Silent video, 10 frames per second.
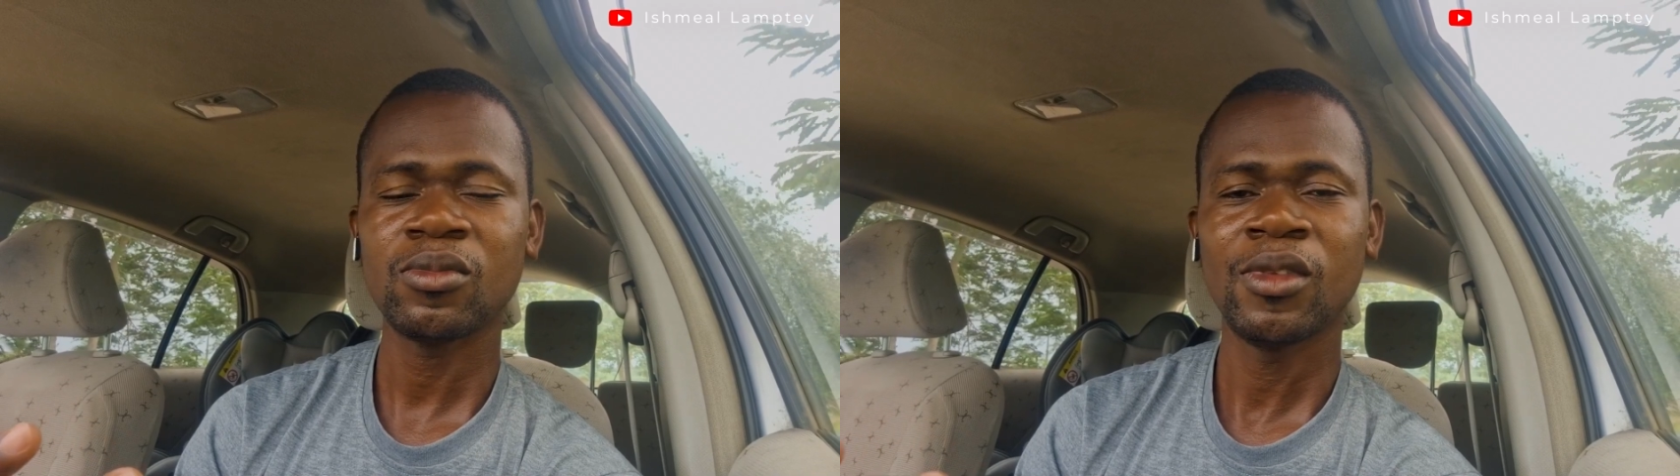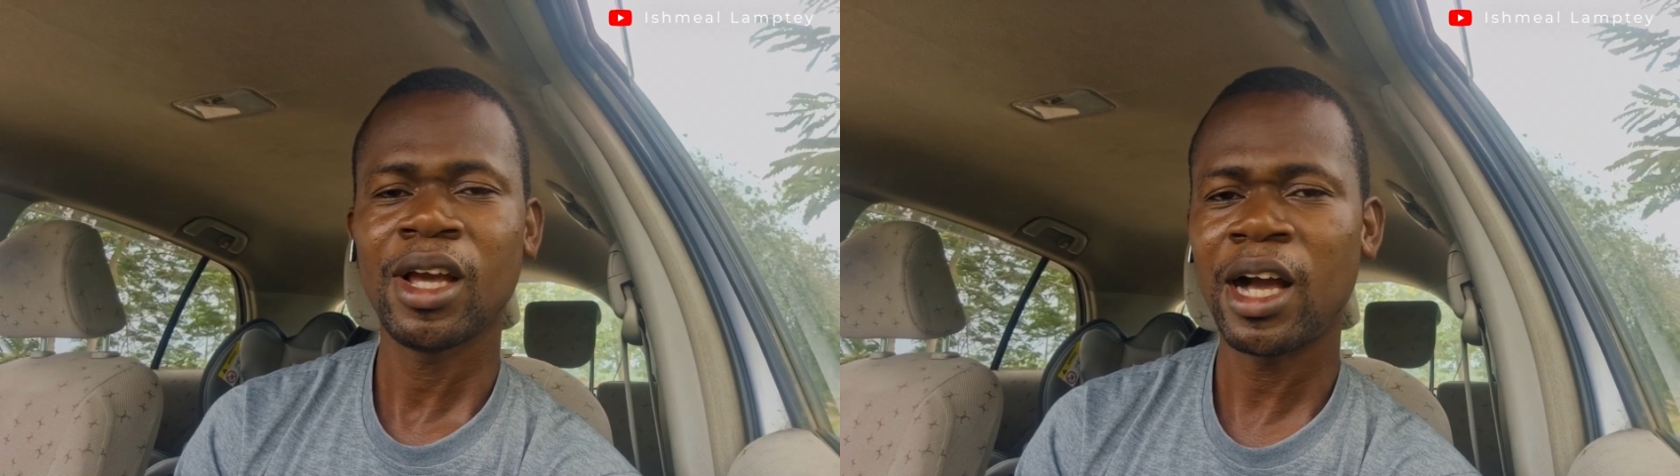
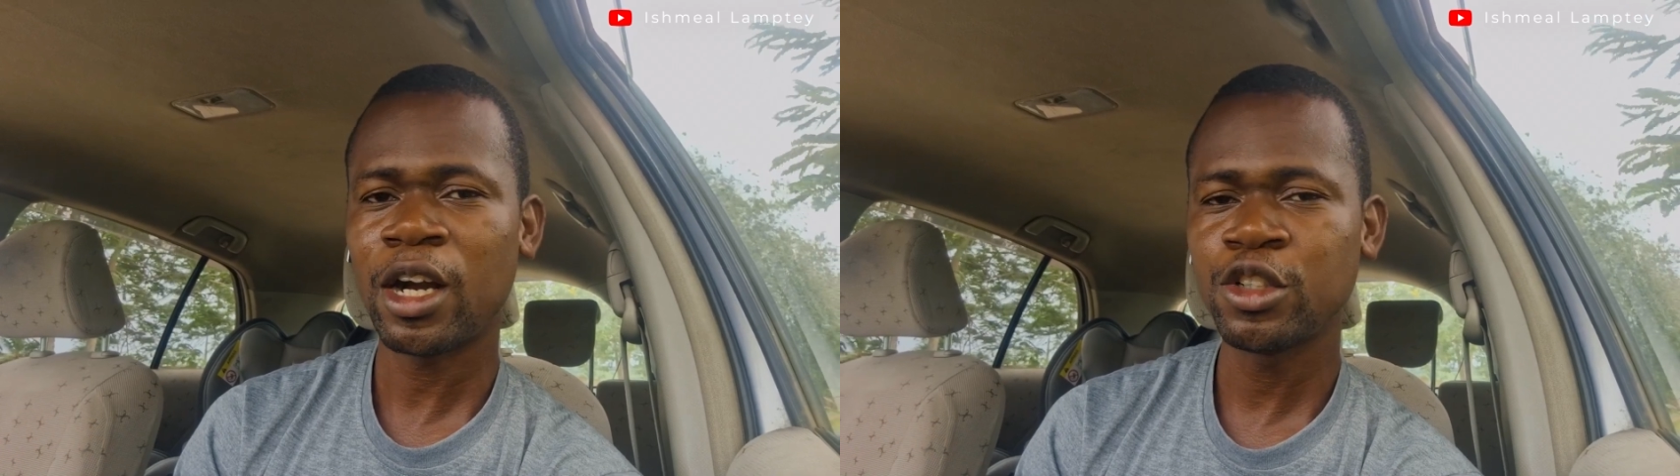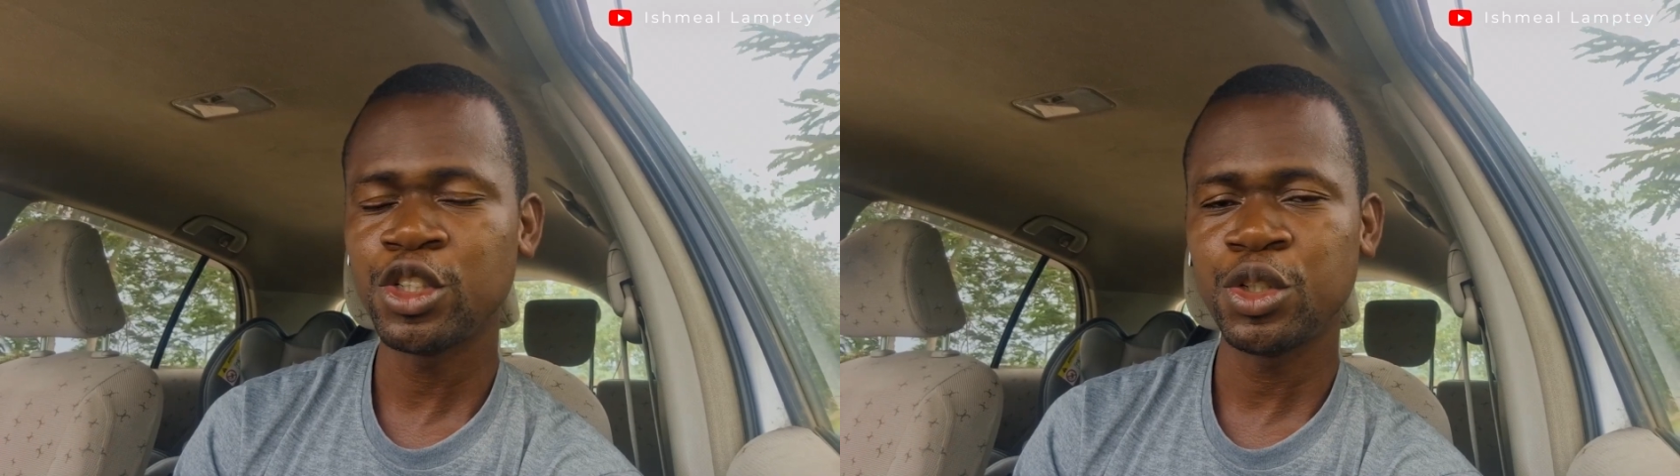
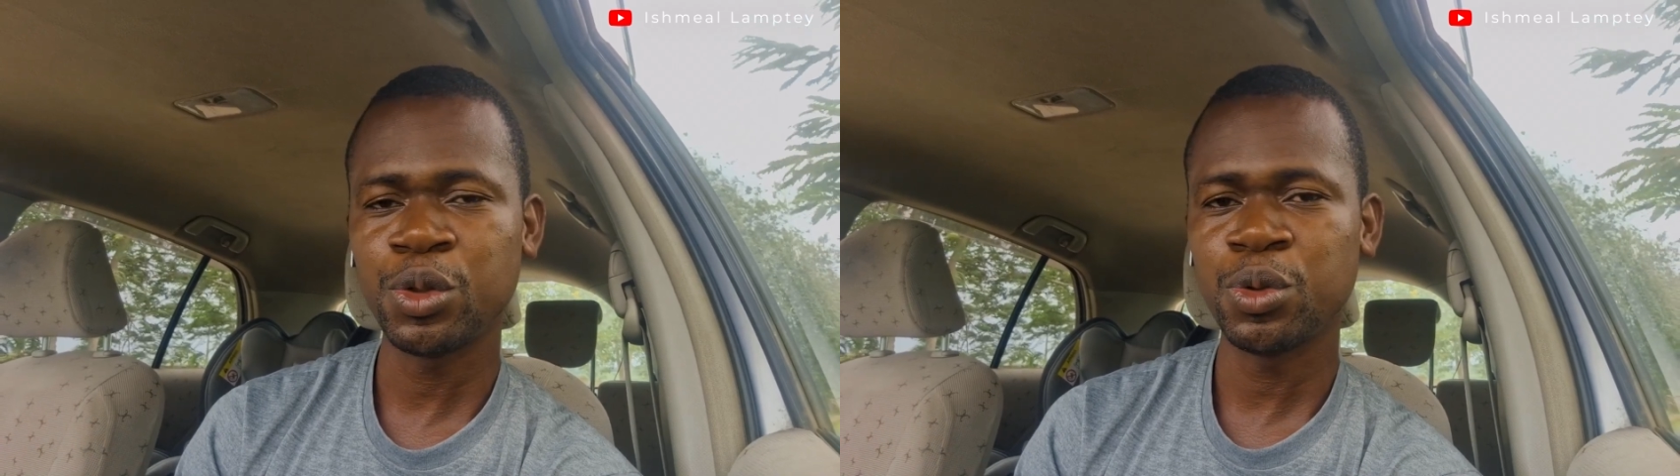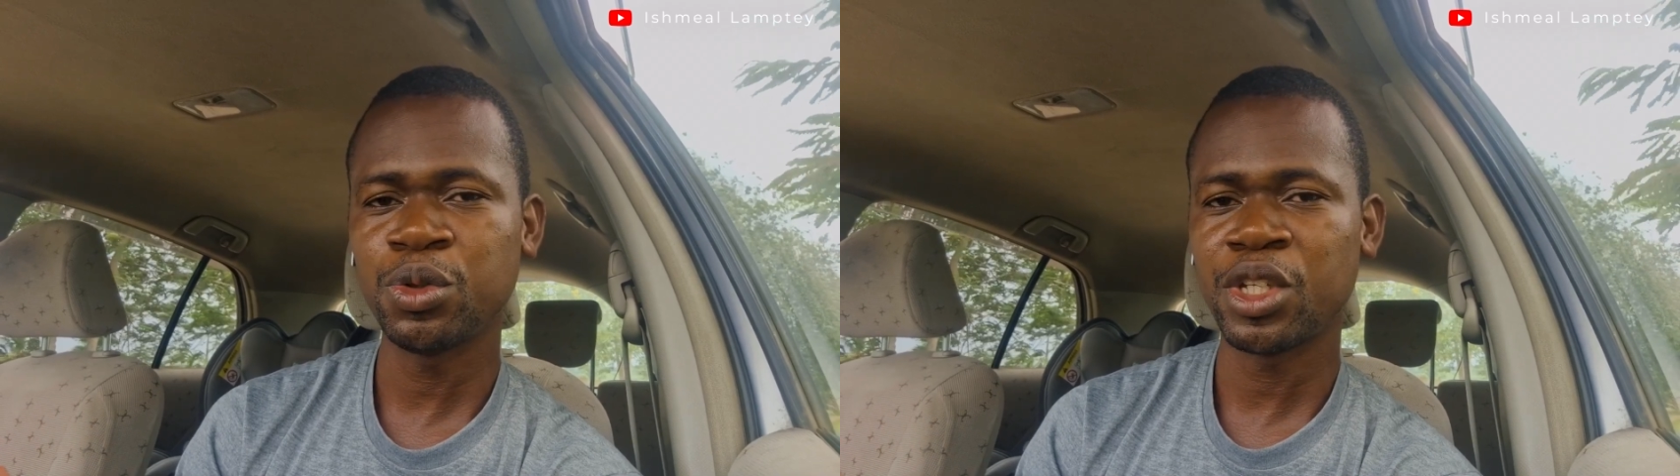how do
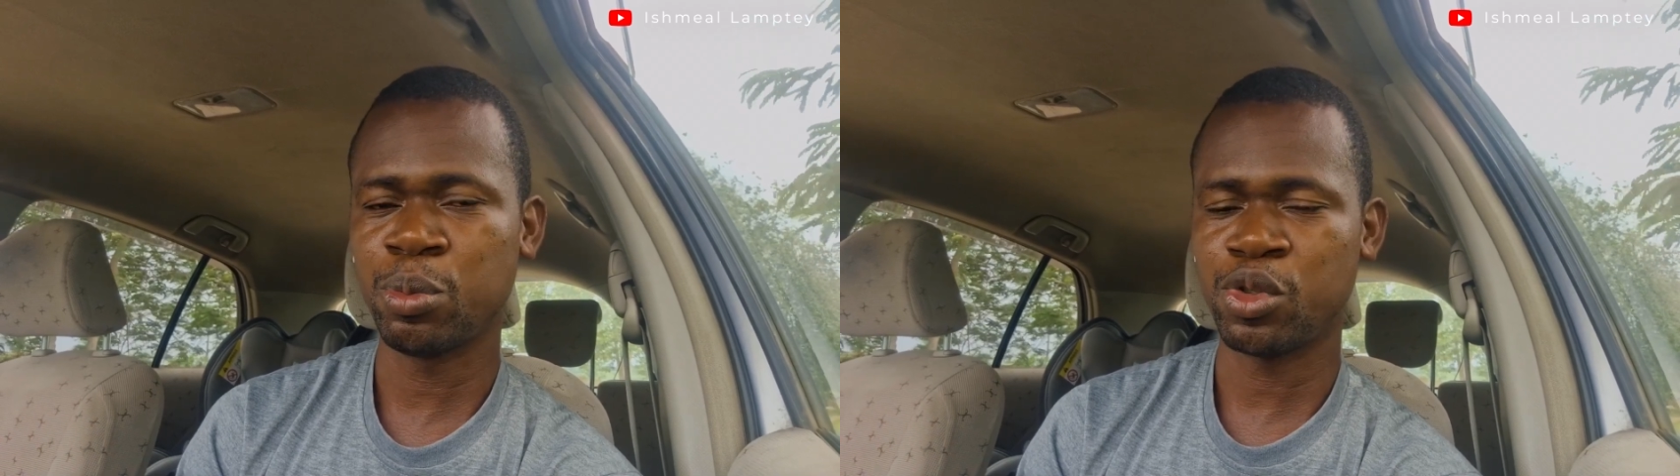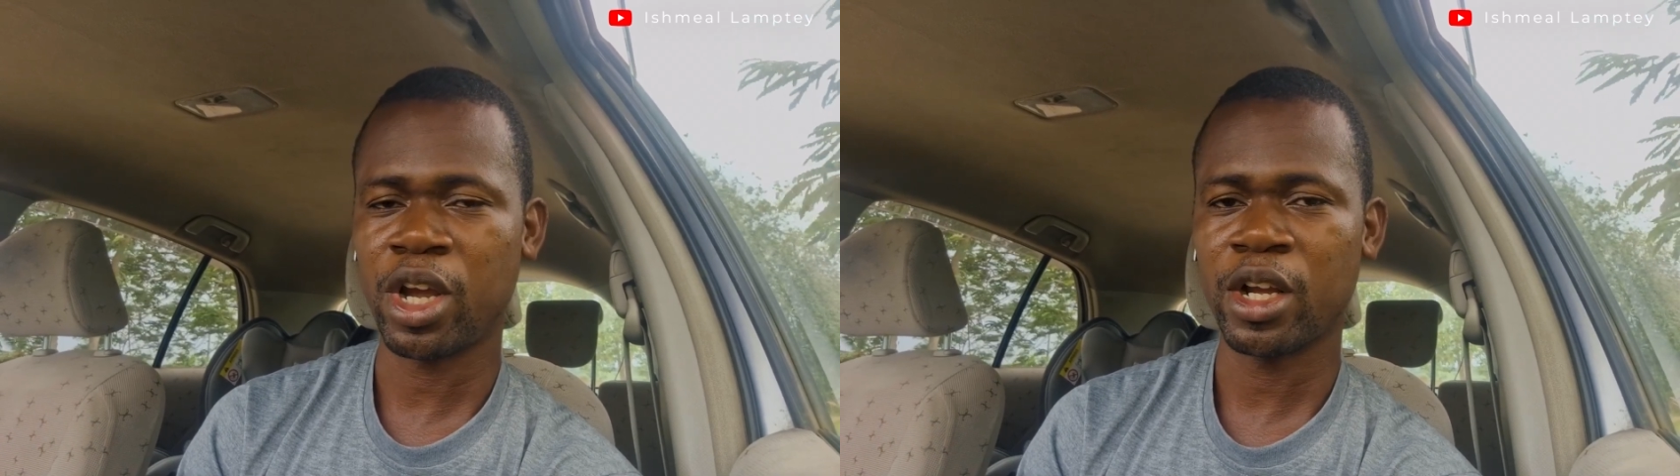you keep
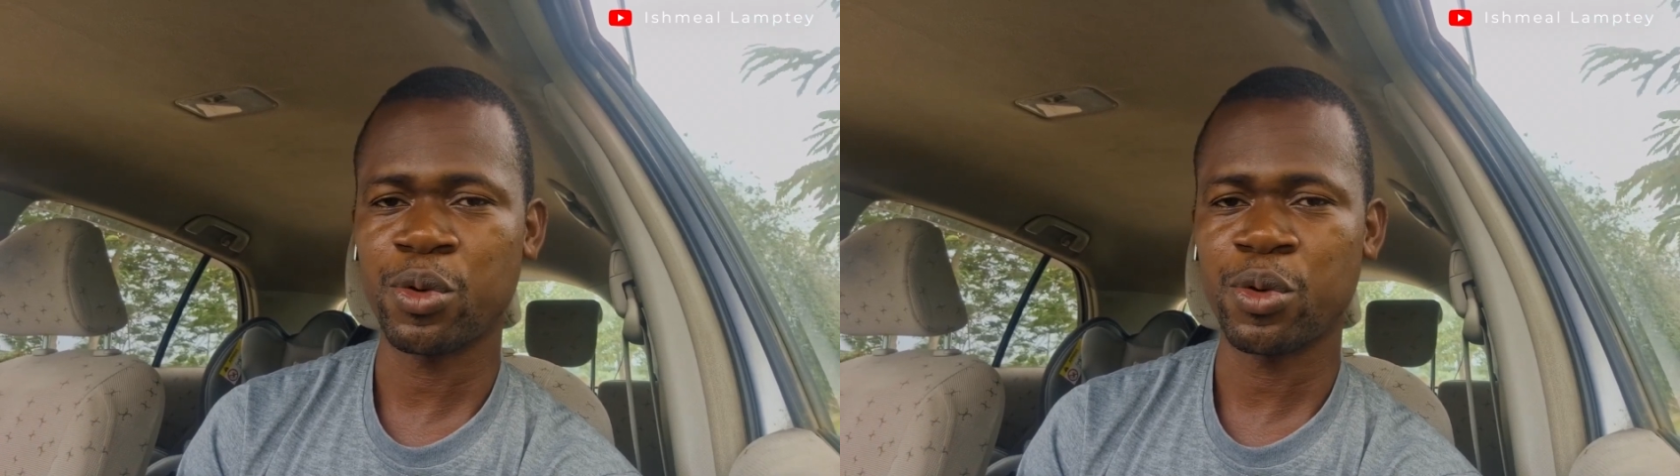track